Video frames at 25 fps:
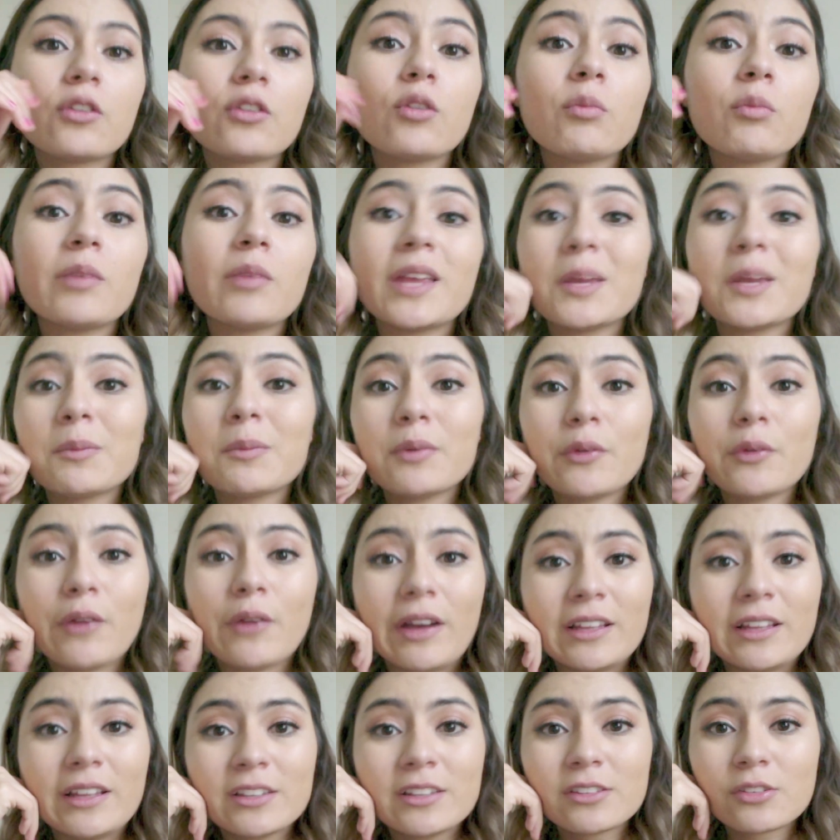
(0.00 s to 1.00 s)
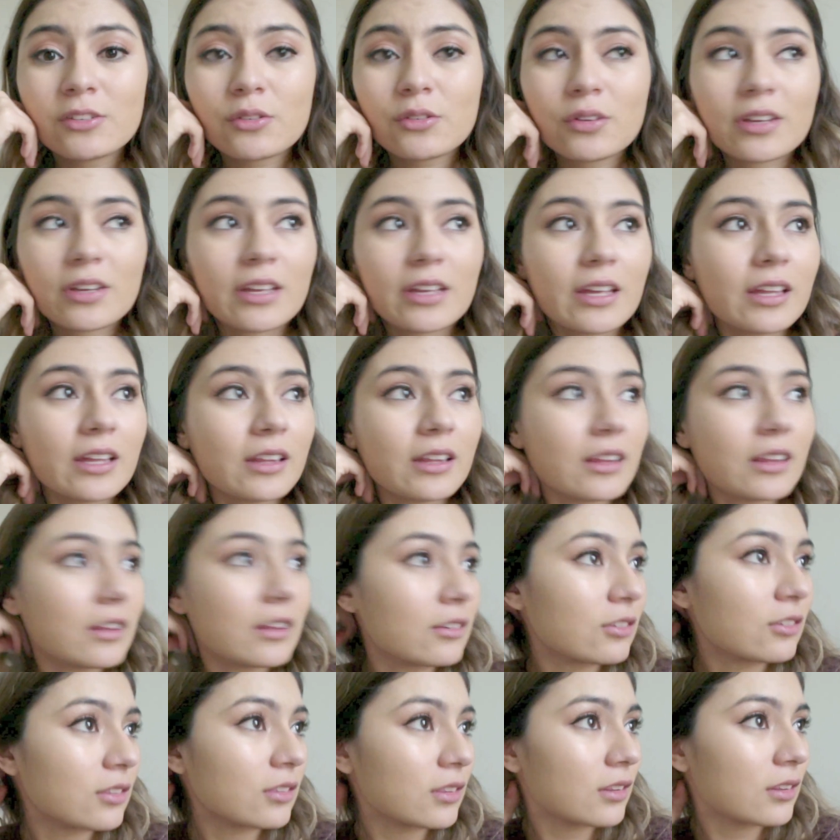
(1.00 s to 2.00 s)
then you'll be able to answer it,
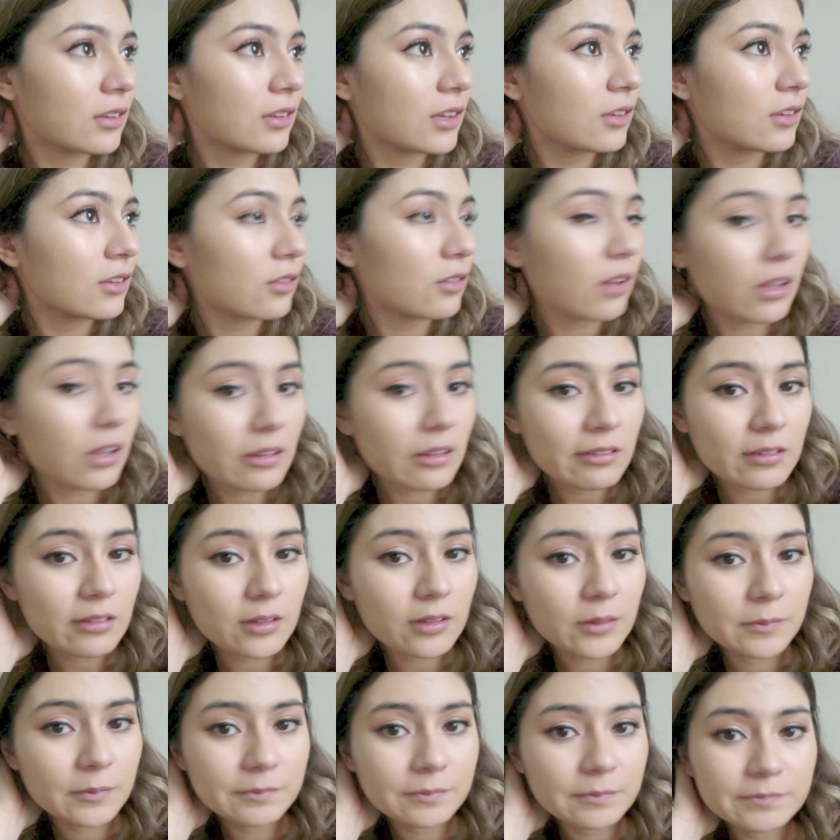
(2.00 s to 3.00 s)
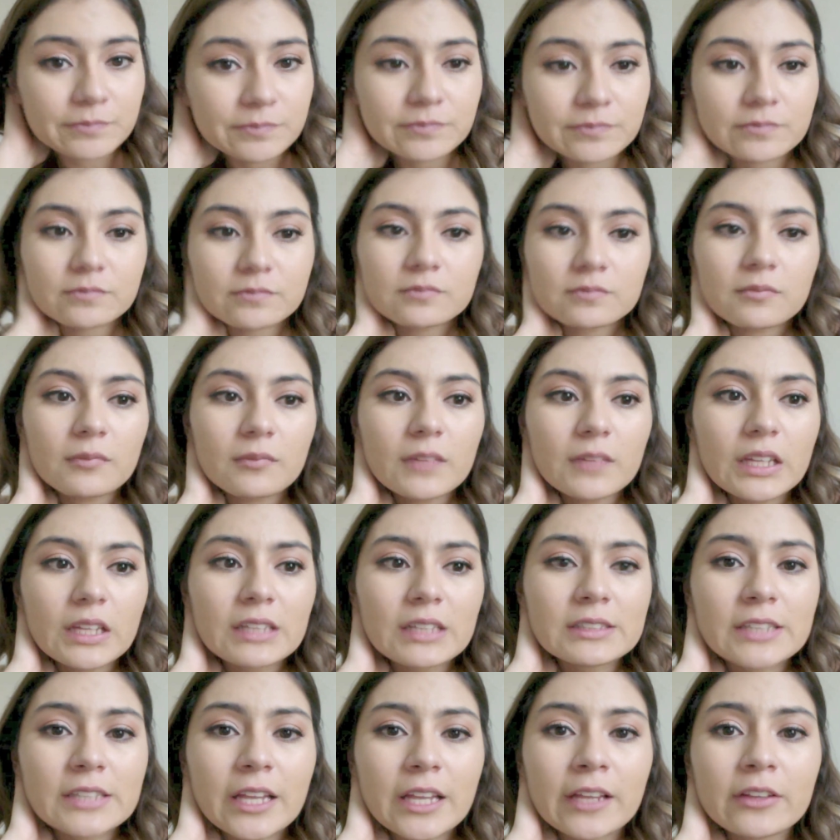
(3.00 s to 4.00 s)
and it's awesome.
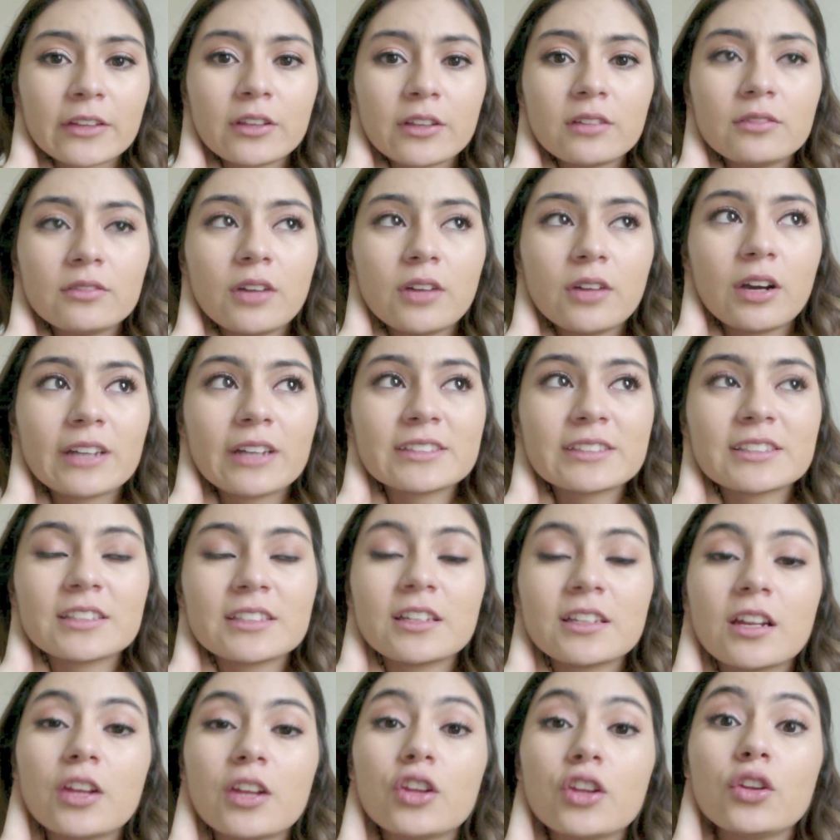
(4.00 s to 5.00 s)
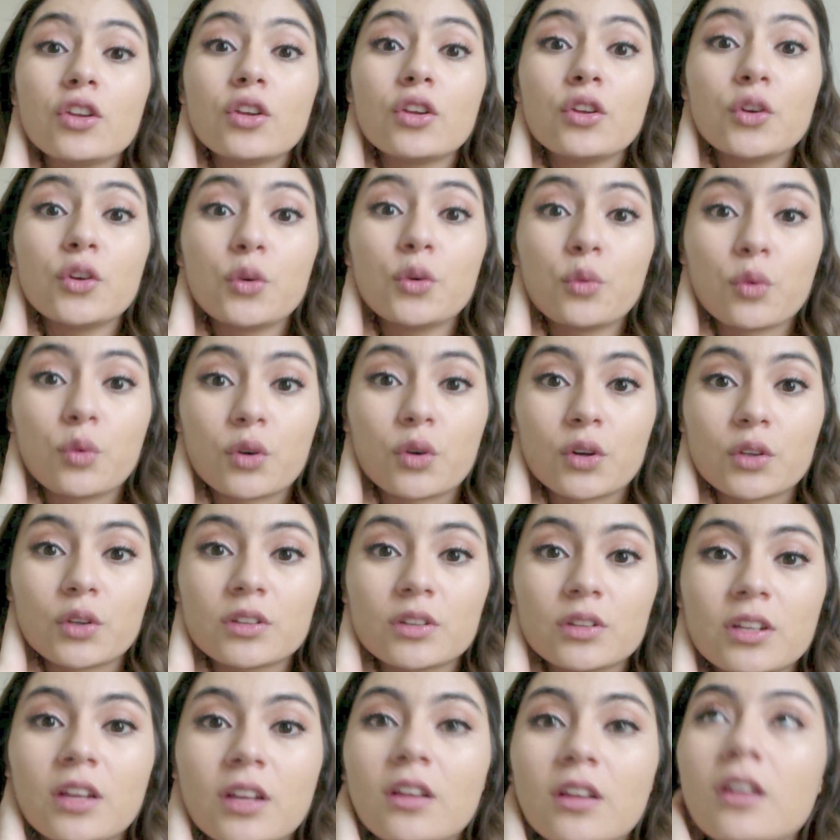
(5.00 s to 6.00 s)
Second of all, I did
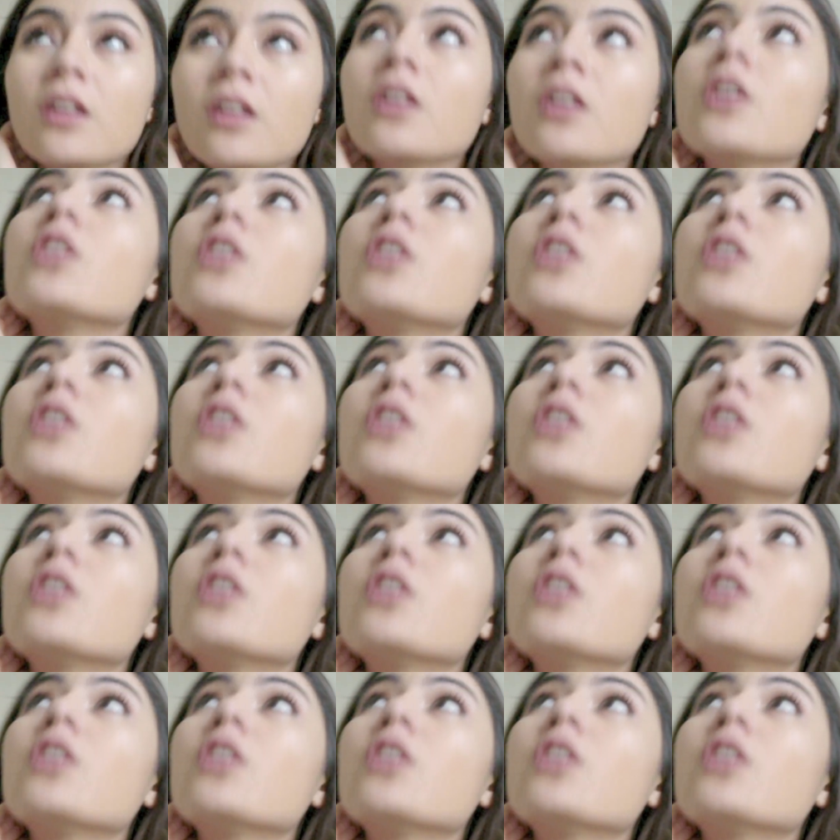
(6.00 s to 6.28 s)
Uworld.